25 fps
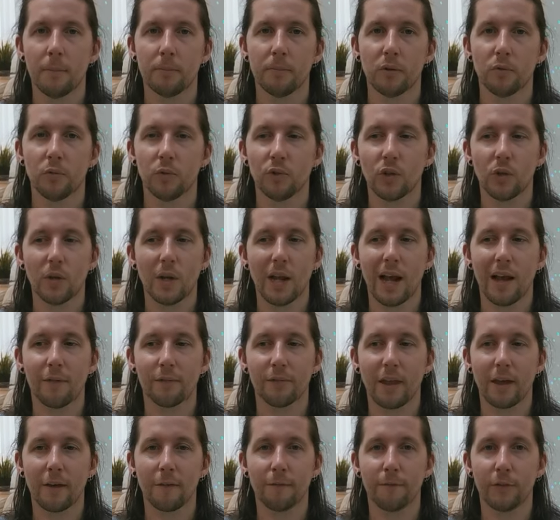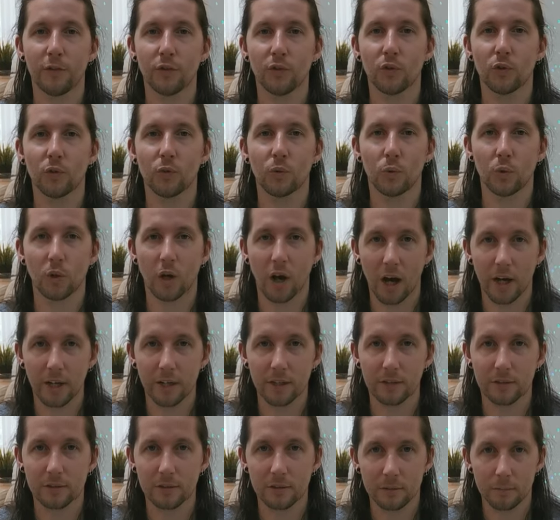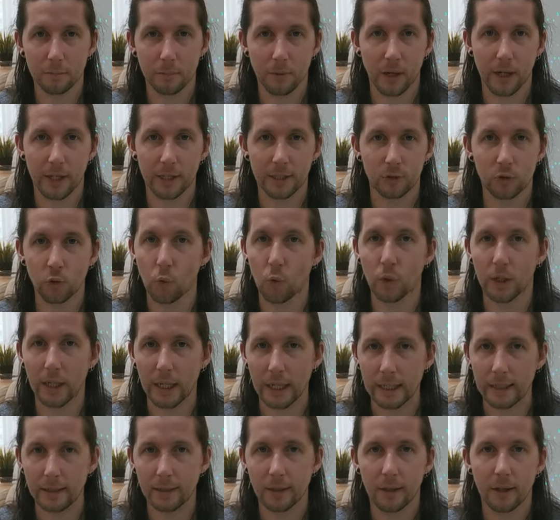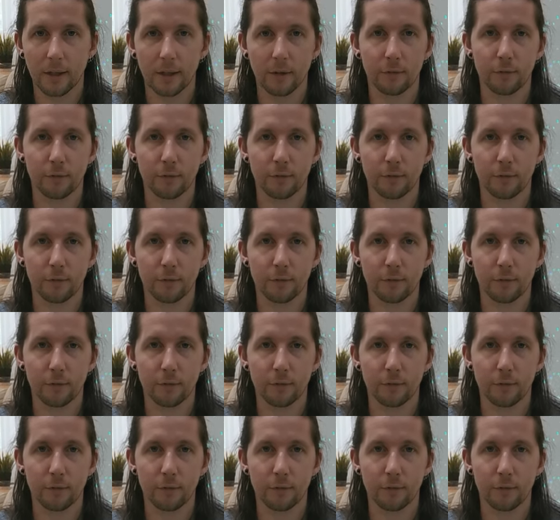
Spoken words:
but we don't have that physical guidance by talking